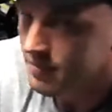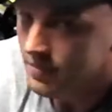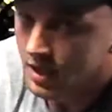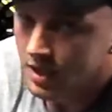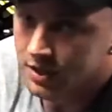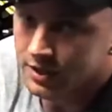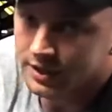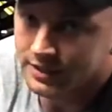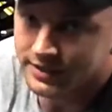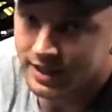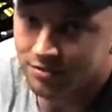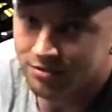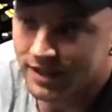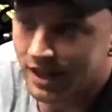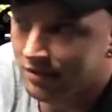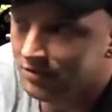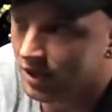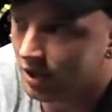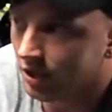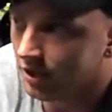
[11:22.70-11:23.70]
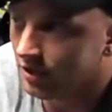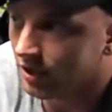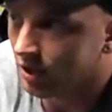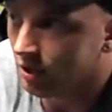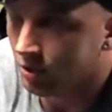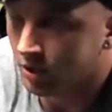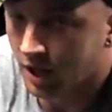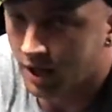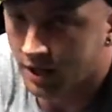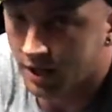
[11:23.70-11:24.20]
You definitely have to like the
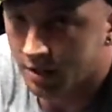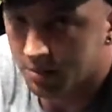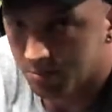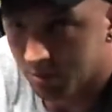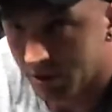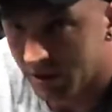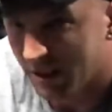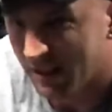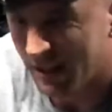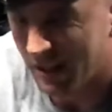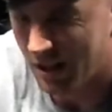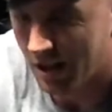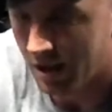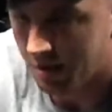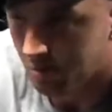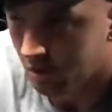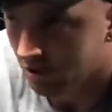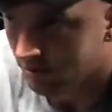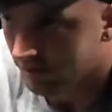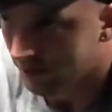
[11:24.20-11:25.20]
load on it, but you get a lot more.